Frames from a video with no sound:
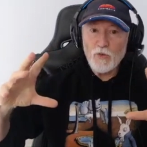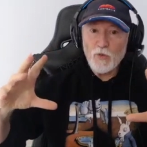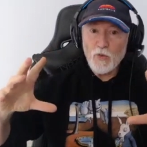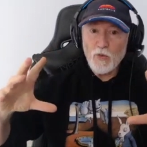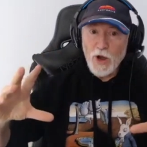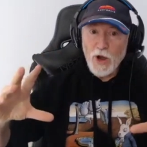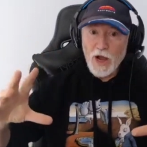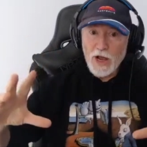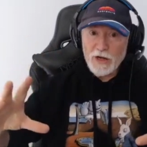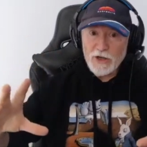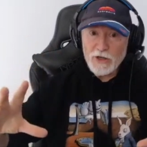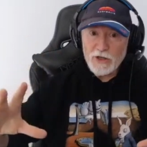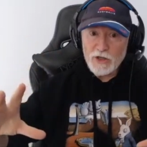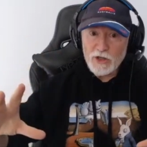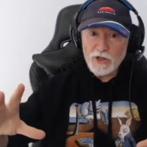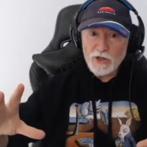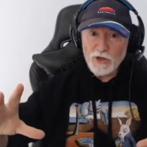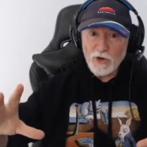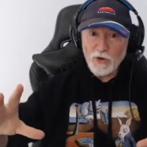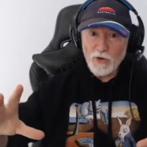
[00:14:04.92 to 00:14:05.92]
one
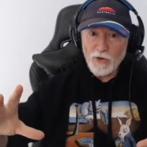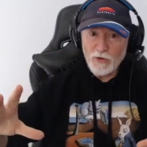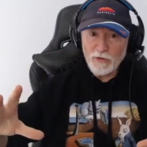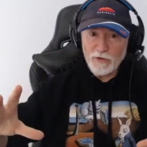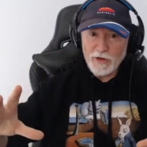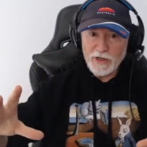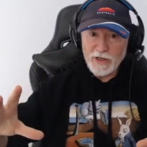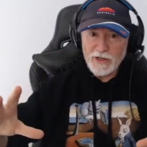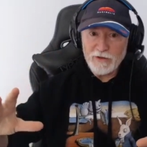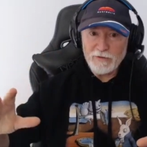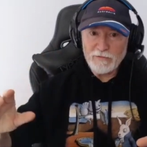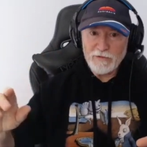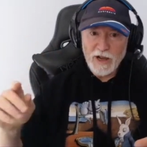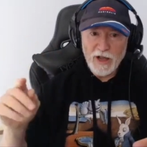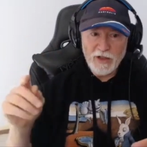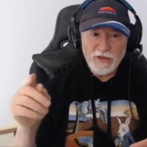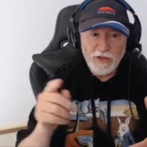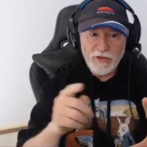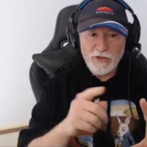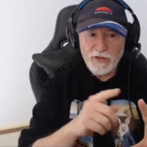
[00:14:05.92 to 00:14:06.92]
story
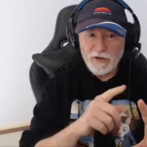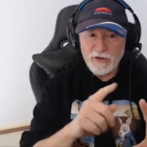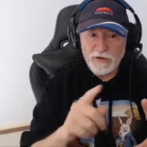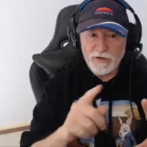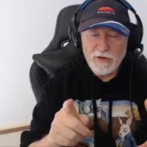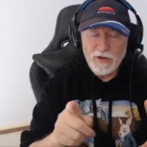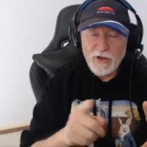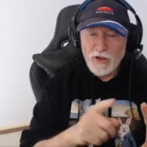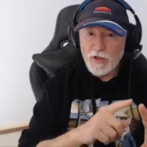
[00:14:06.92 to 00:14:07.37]
rather than